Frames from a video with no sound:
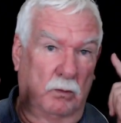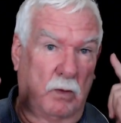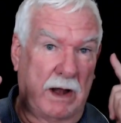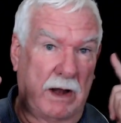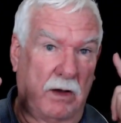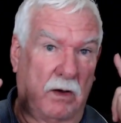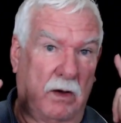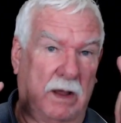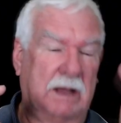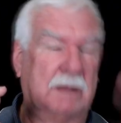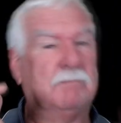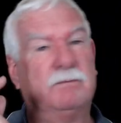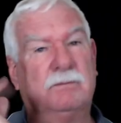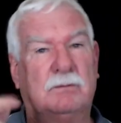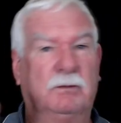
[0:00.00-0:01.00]
one eye
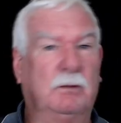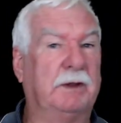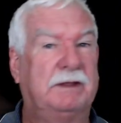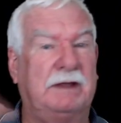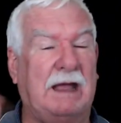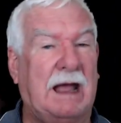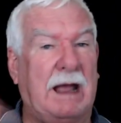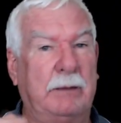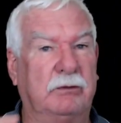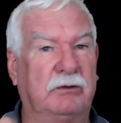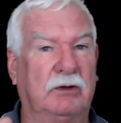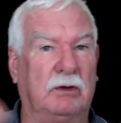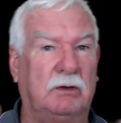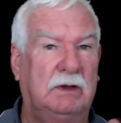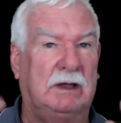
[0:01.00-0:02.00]
what the game's
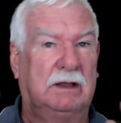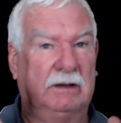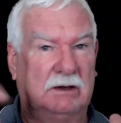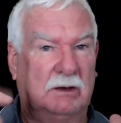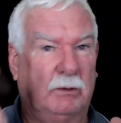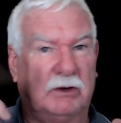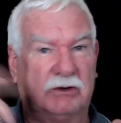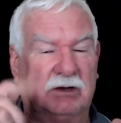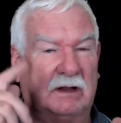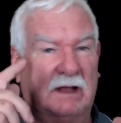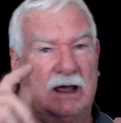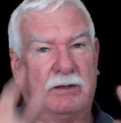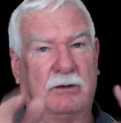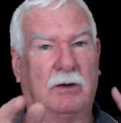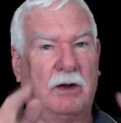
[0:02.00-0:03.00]
doing, and you're watching the
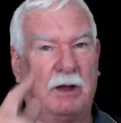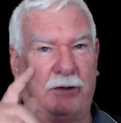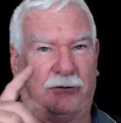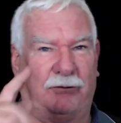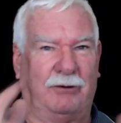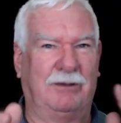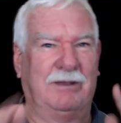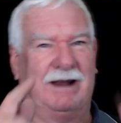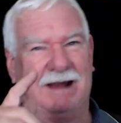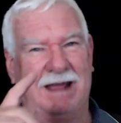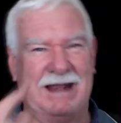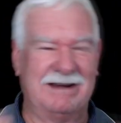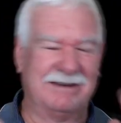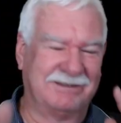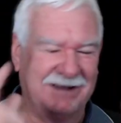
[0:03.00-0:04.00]
other eye through the
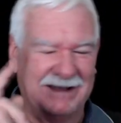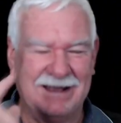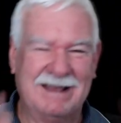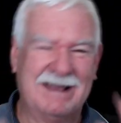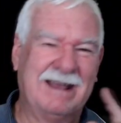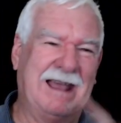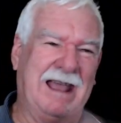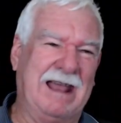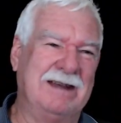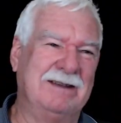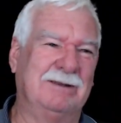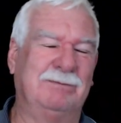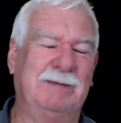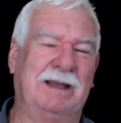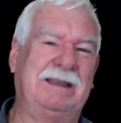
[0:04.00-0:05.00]
lens. And
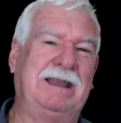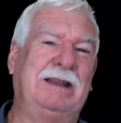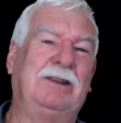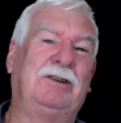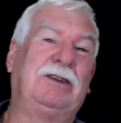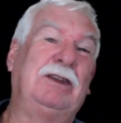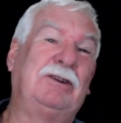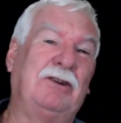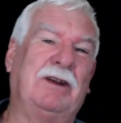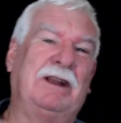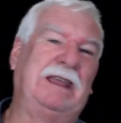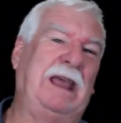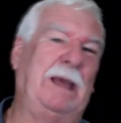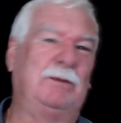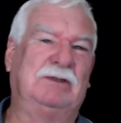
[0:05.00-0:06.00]
if you're trying
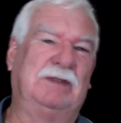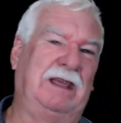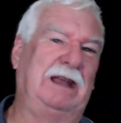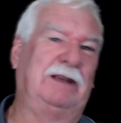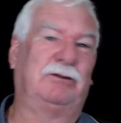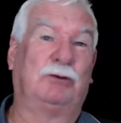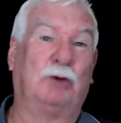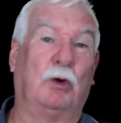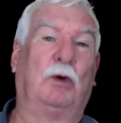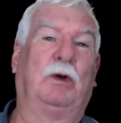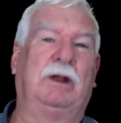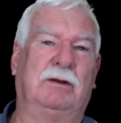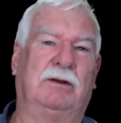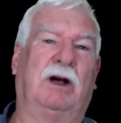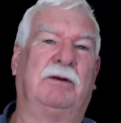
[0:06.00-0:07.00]
to capture that
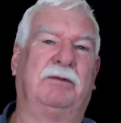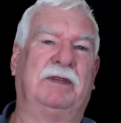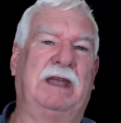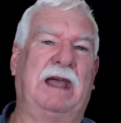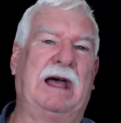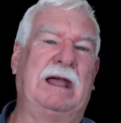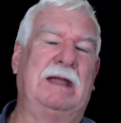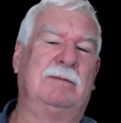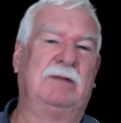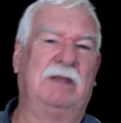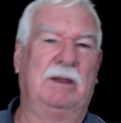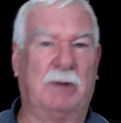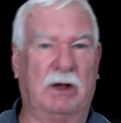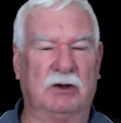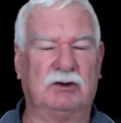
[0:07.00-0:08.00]
story of the game, the
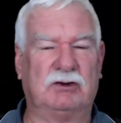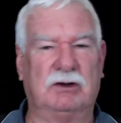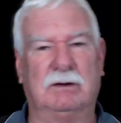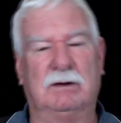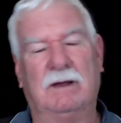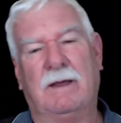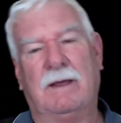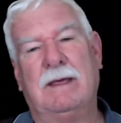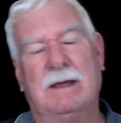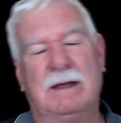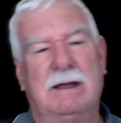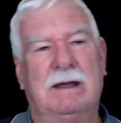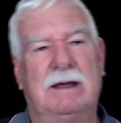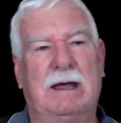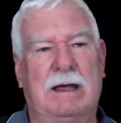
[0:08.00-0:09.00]
emotion,
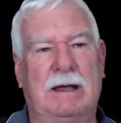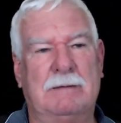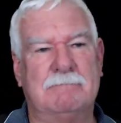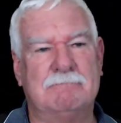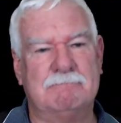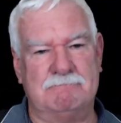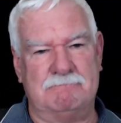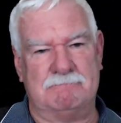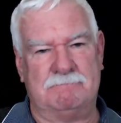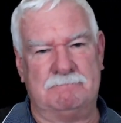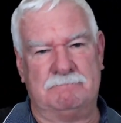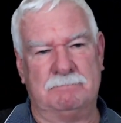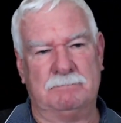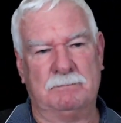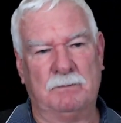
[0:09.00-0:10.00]

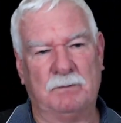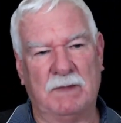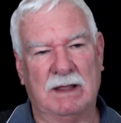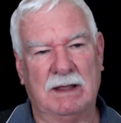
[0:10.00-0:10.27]
you